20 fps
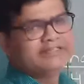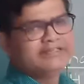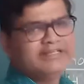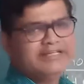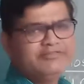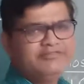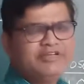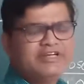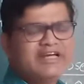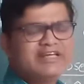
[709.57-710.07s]

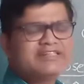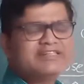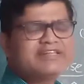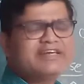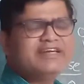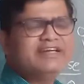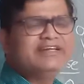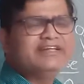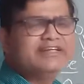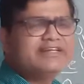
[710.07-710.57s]
then we can say
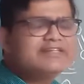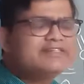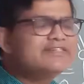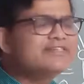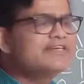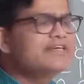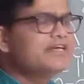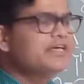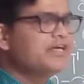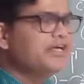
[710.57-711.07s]
it
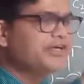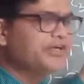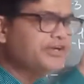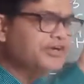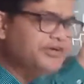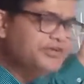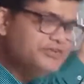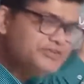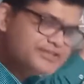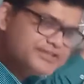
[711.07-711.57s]
is
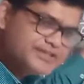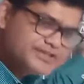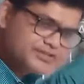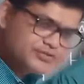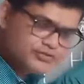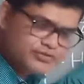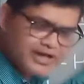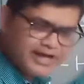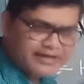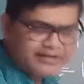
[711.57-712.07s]
reducing
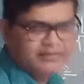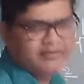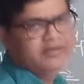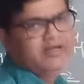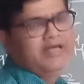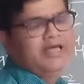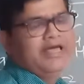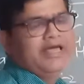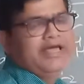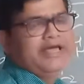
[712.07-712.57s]
sugar.
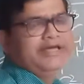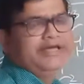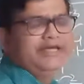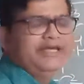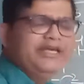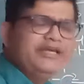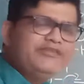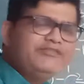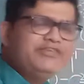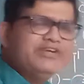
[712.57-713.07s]

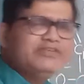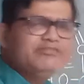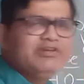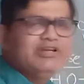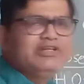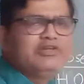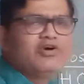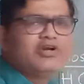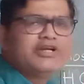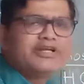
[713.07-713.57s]
If it
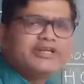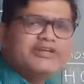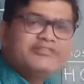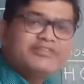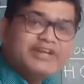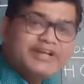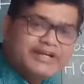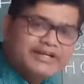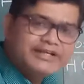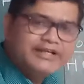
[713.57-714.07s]
will not give
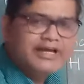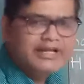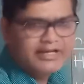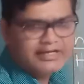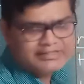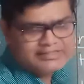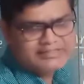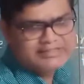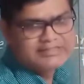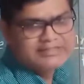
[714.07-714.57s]
red
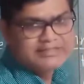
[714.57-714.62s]
colors,